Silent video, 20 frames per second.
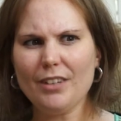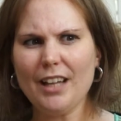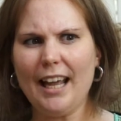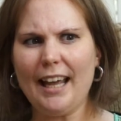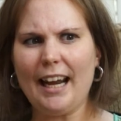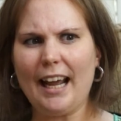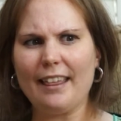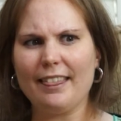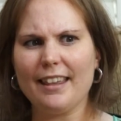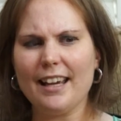
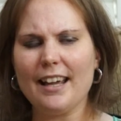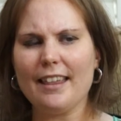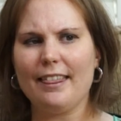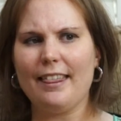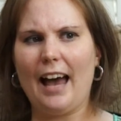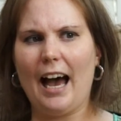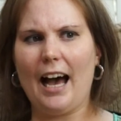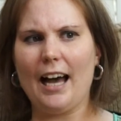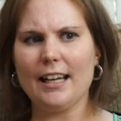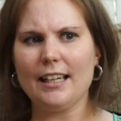And I think
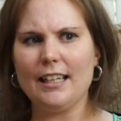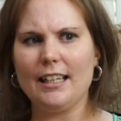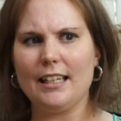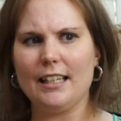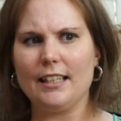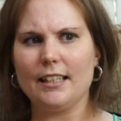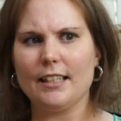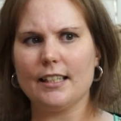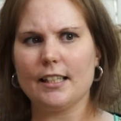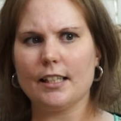that
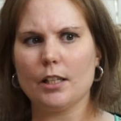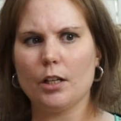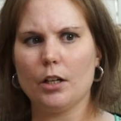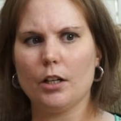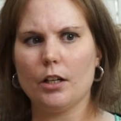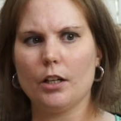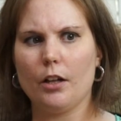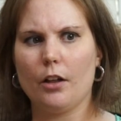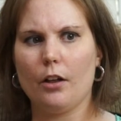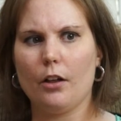is
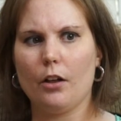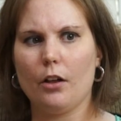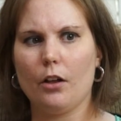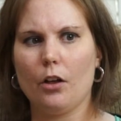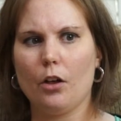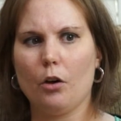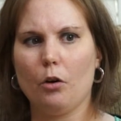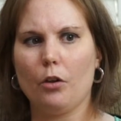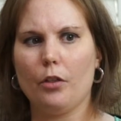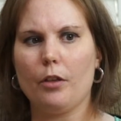
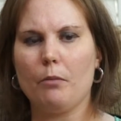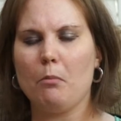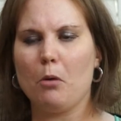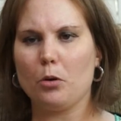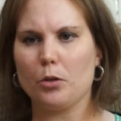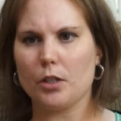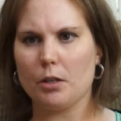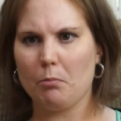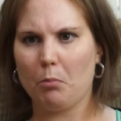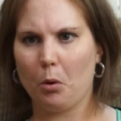the
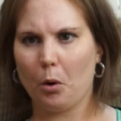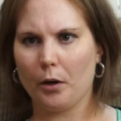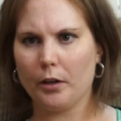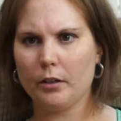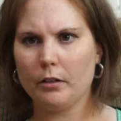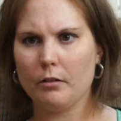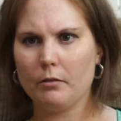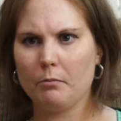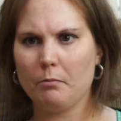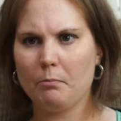most
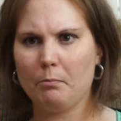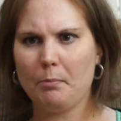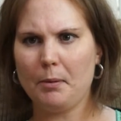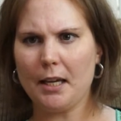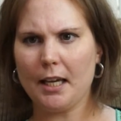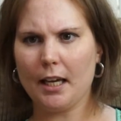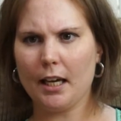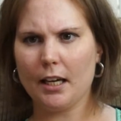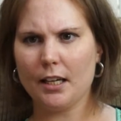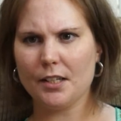important,
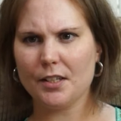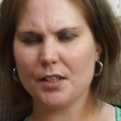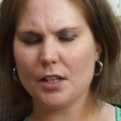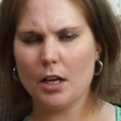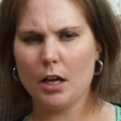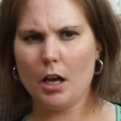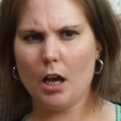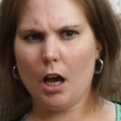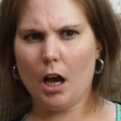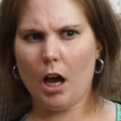because,
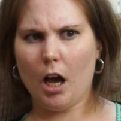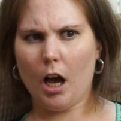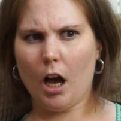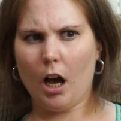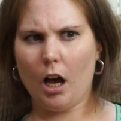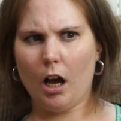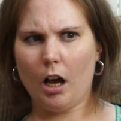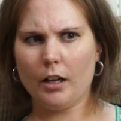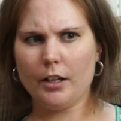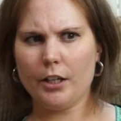
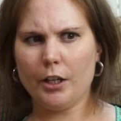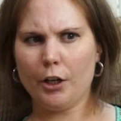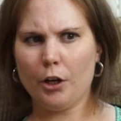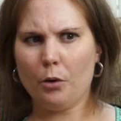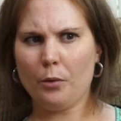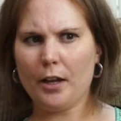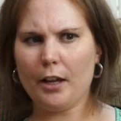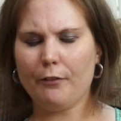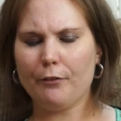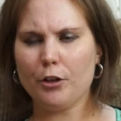you
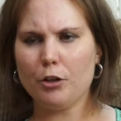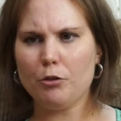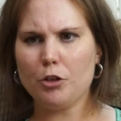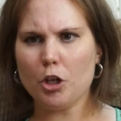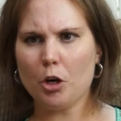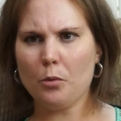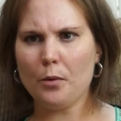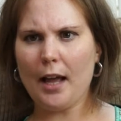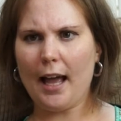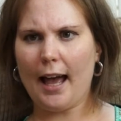know, if you
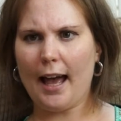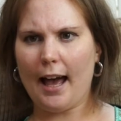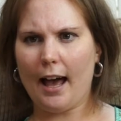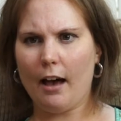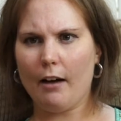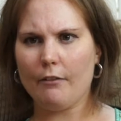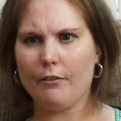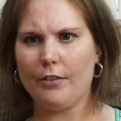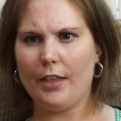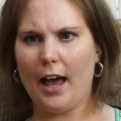don't
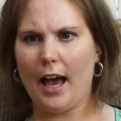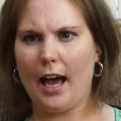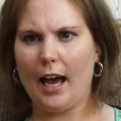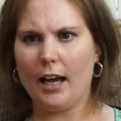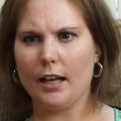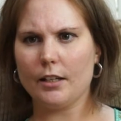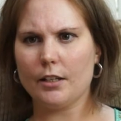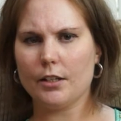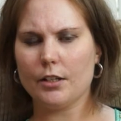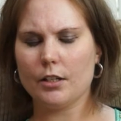have
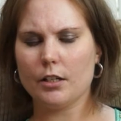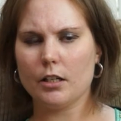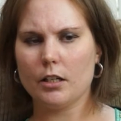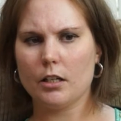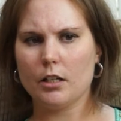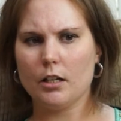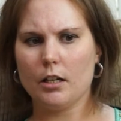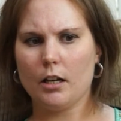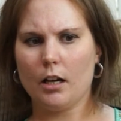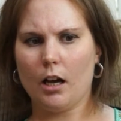that,
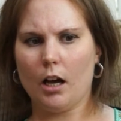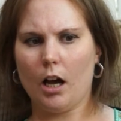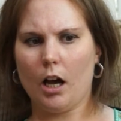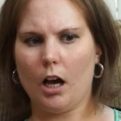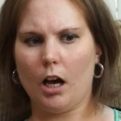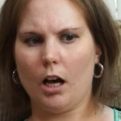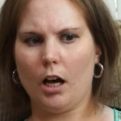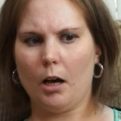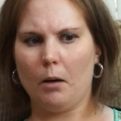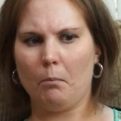
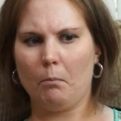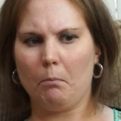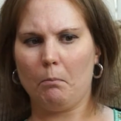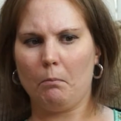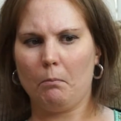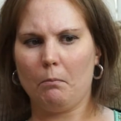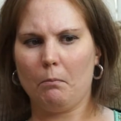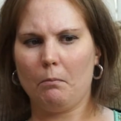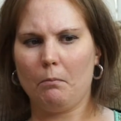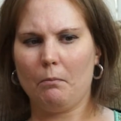
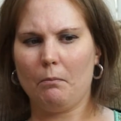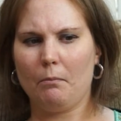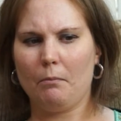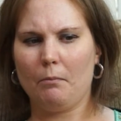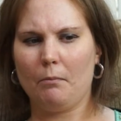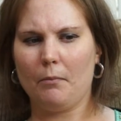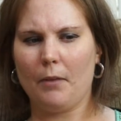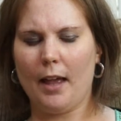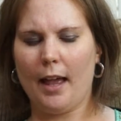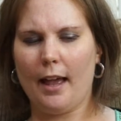
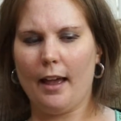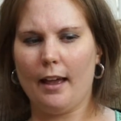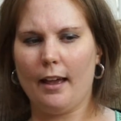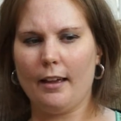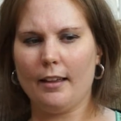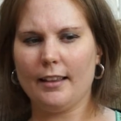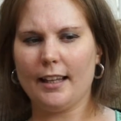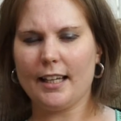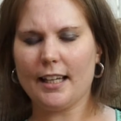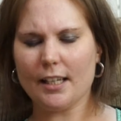
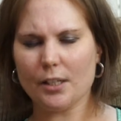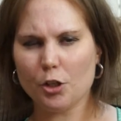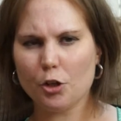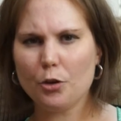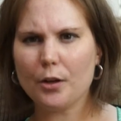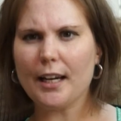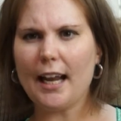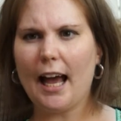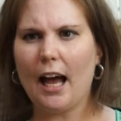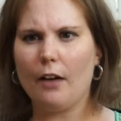like, yes, you
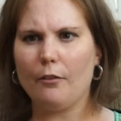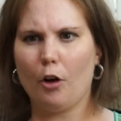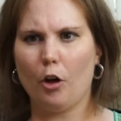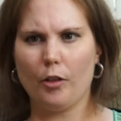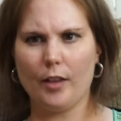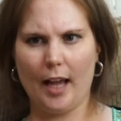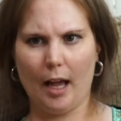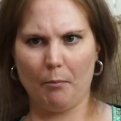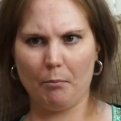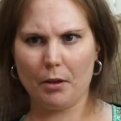can have all
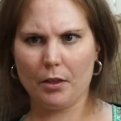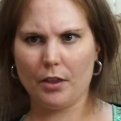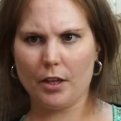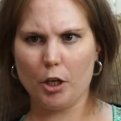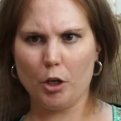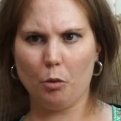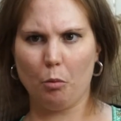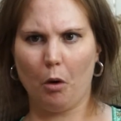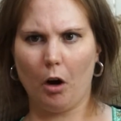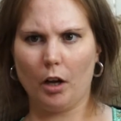the empathy
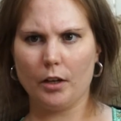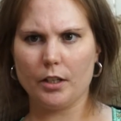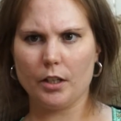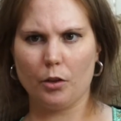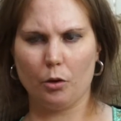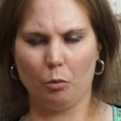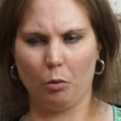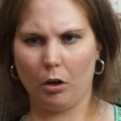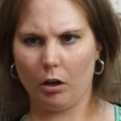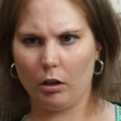you want in
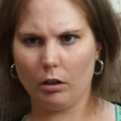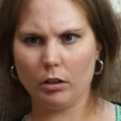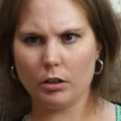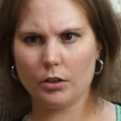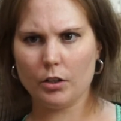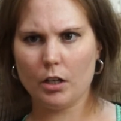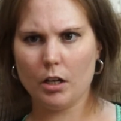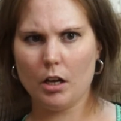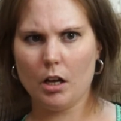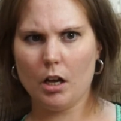the world,